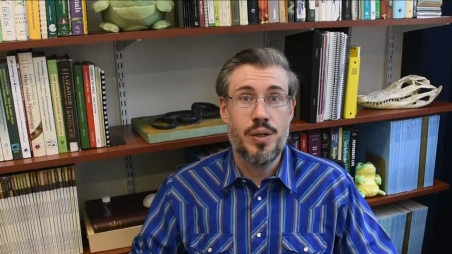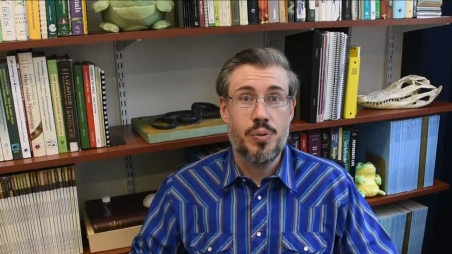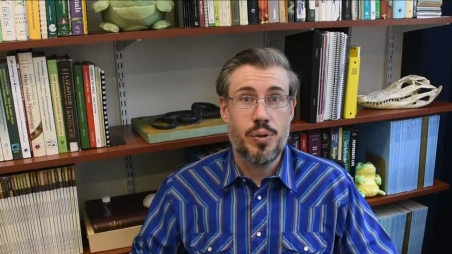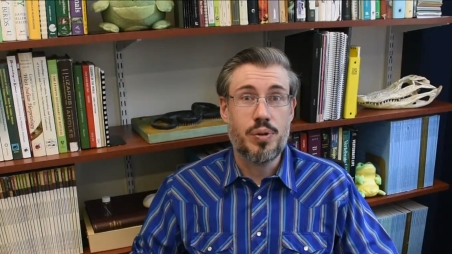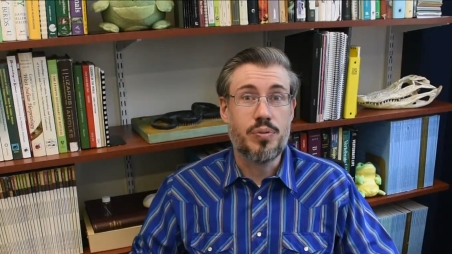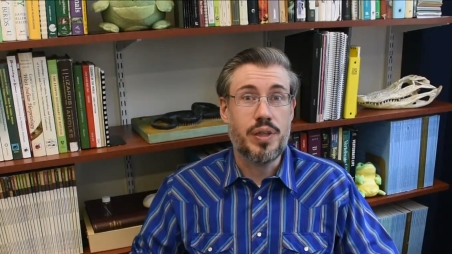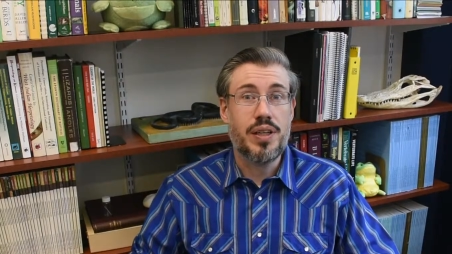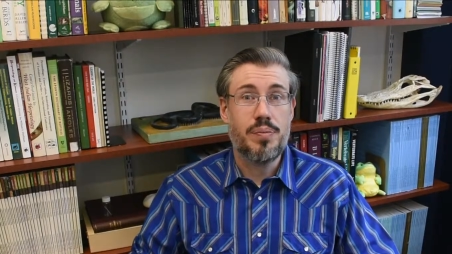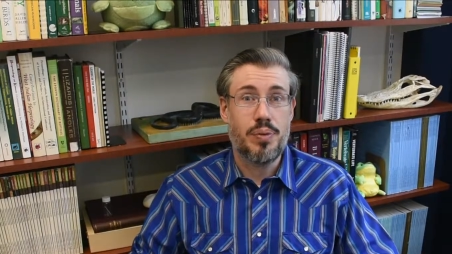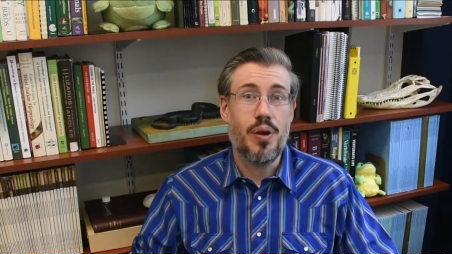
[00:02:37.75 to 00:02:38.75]
We were really
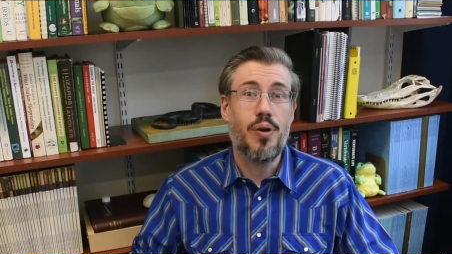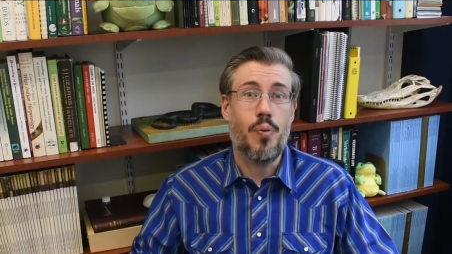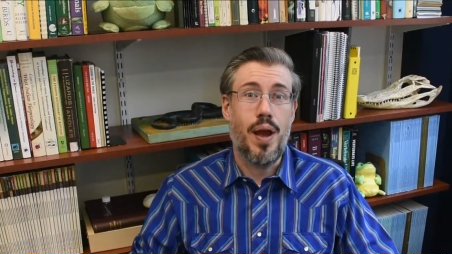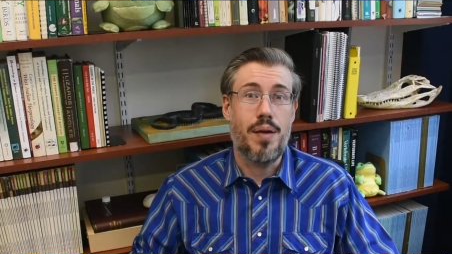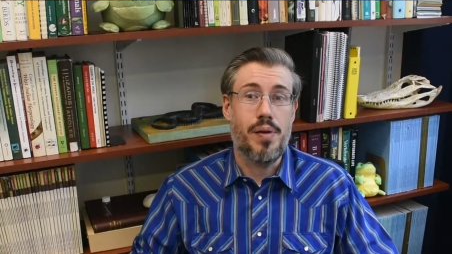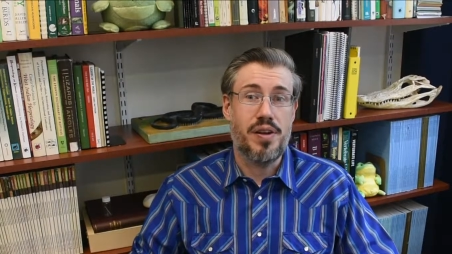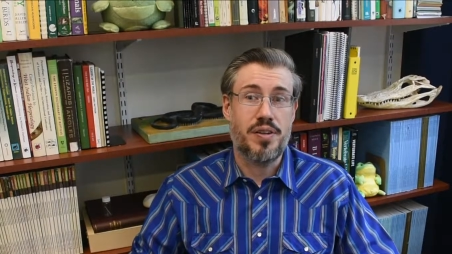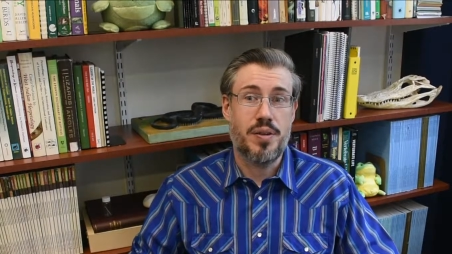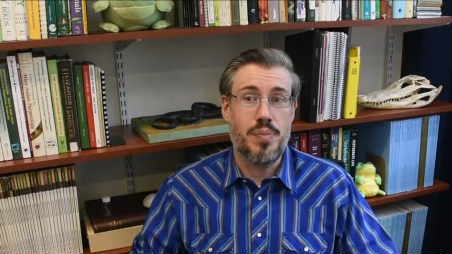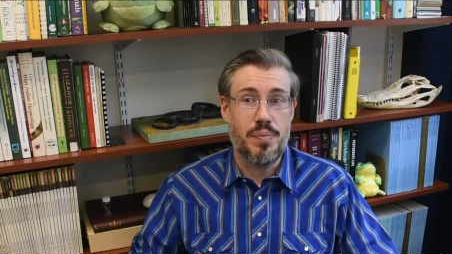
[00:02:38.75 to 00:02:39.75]
blown away by your
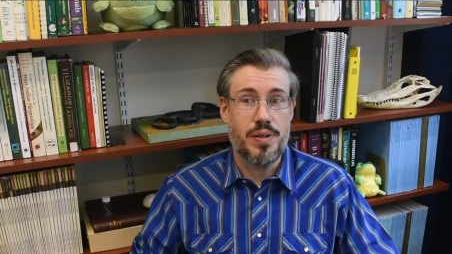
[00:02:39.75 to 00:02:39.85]
commitment